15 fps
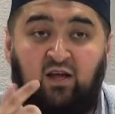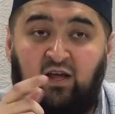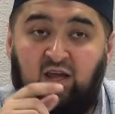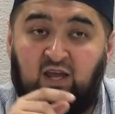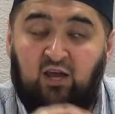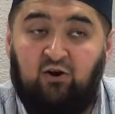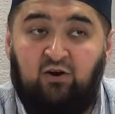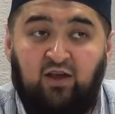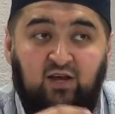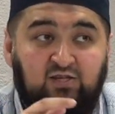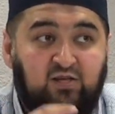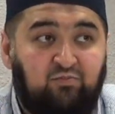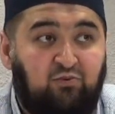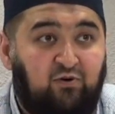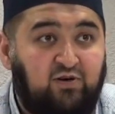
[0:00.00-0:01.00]
Hearing is
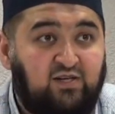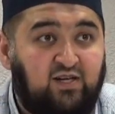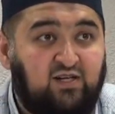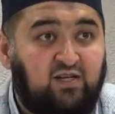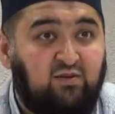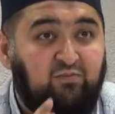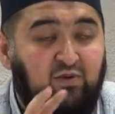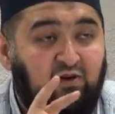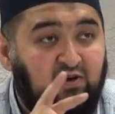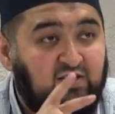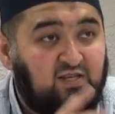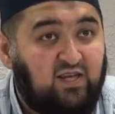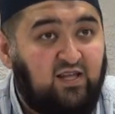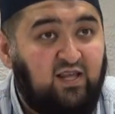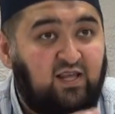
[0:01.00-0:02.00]
important
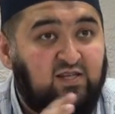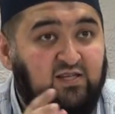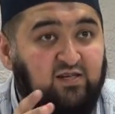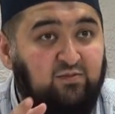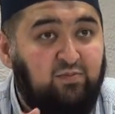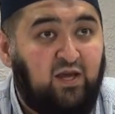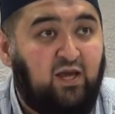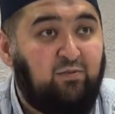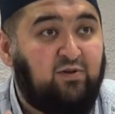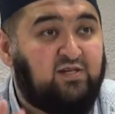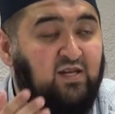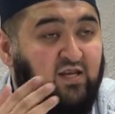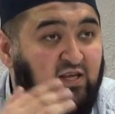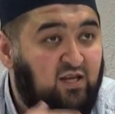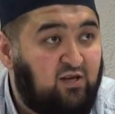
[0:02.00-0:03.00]
because he needs to be able
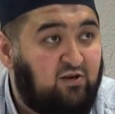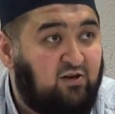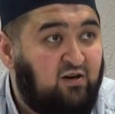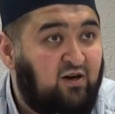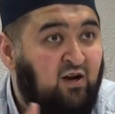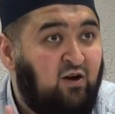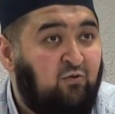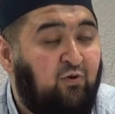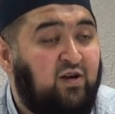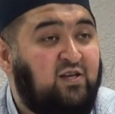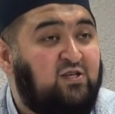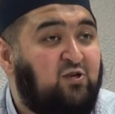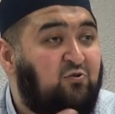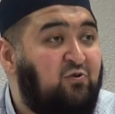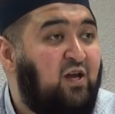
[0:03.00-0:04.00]
to hear what
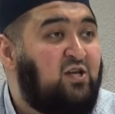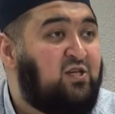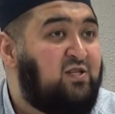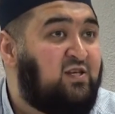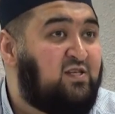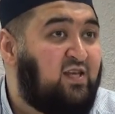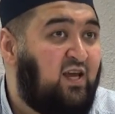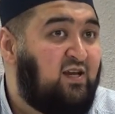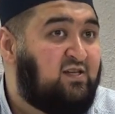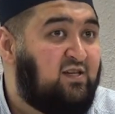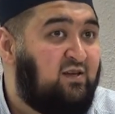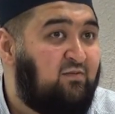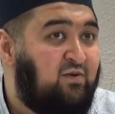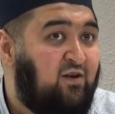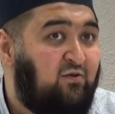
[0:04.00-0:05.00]
his creation is saying to
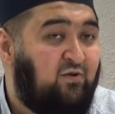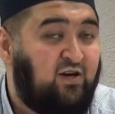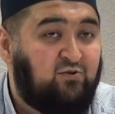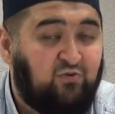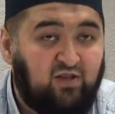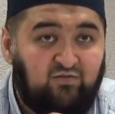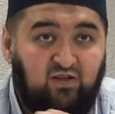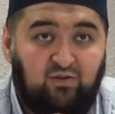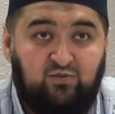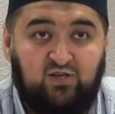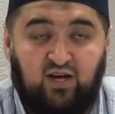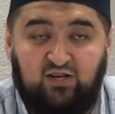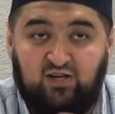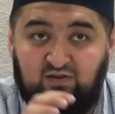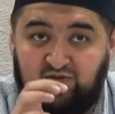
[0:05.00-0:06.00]
him, right? One of the
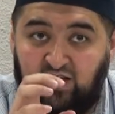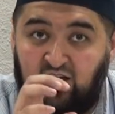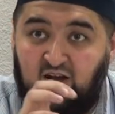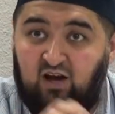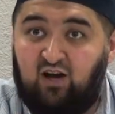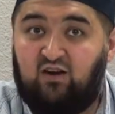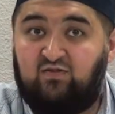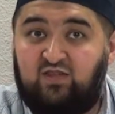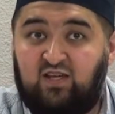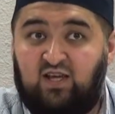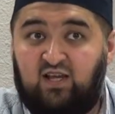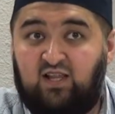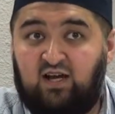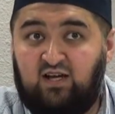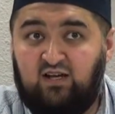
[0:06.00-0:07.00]
objectives of
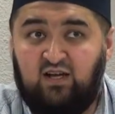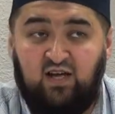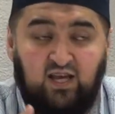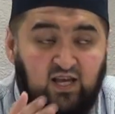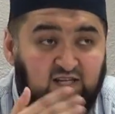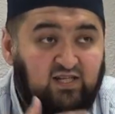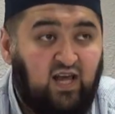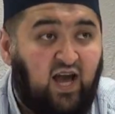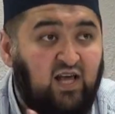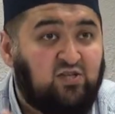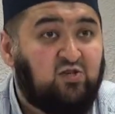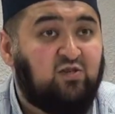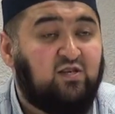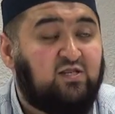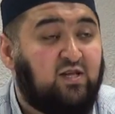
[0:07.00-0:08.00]
the ilah is to
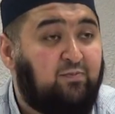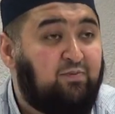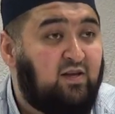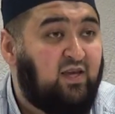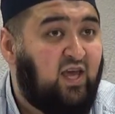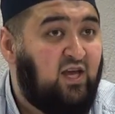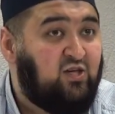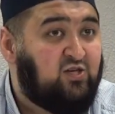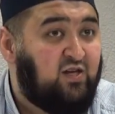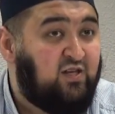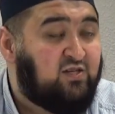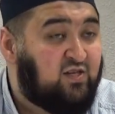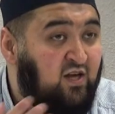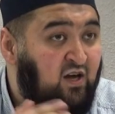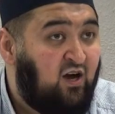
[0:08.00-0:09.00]
answer the
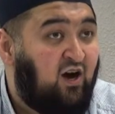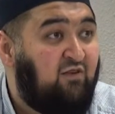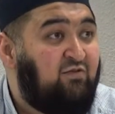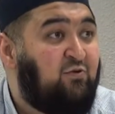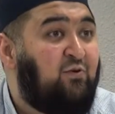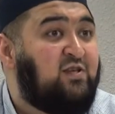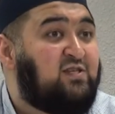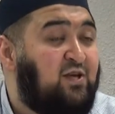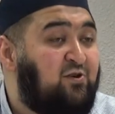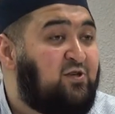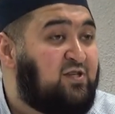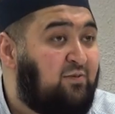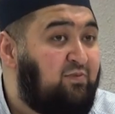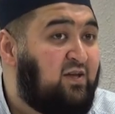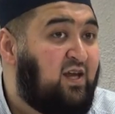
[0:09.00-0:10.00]
supplications of the ones that are
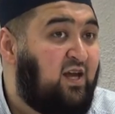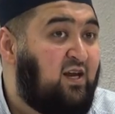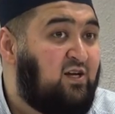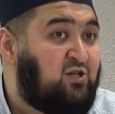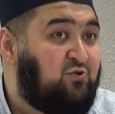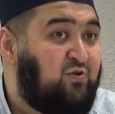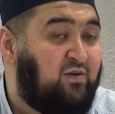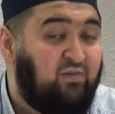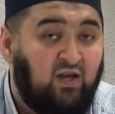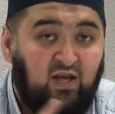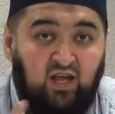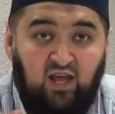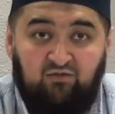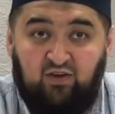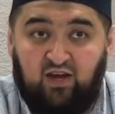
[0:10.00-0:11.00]
supplicating to him.
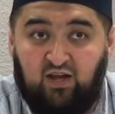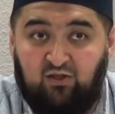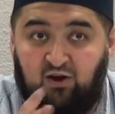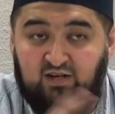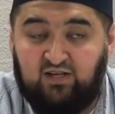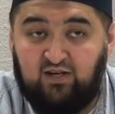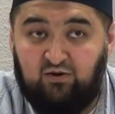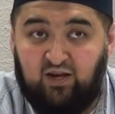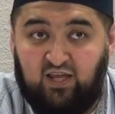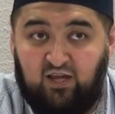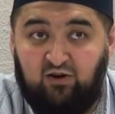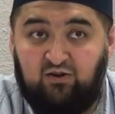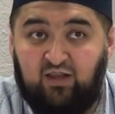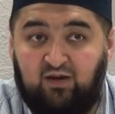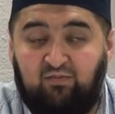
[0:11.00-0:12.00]
If he cannot
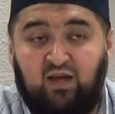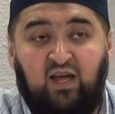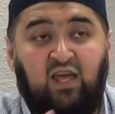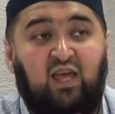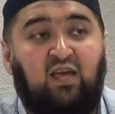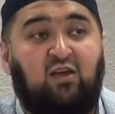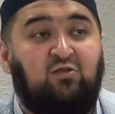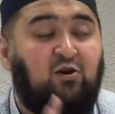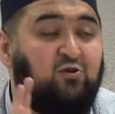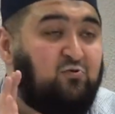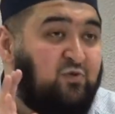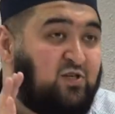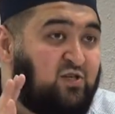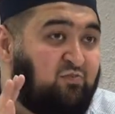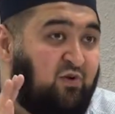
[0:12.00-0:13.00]
hear them, he cannot
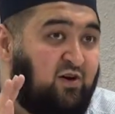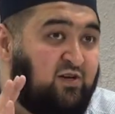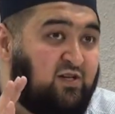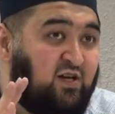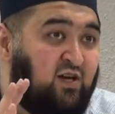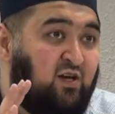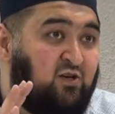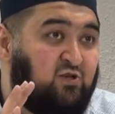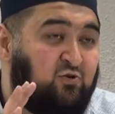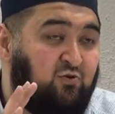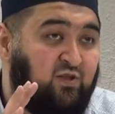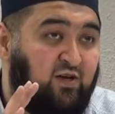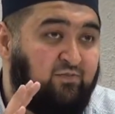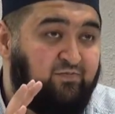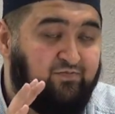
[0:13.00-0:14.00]
respond to
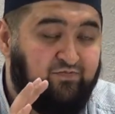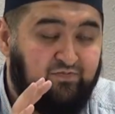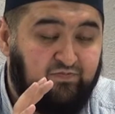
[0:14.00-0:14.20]
them.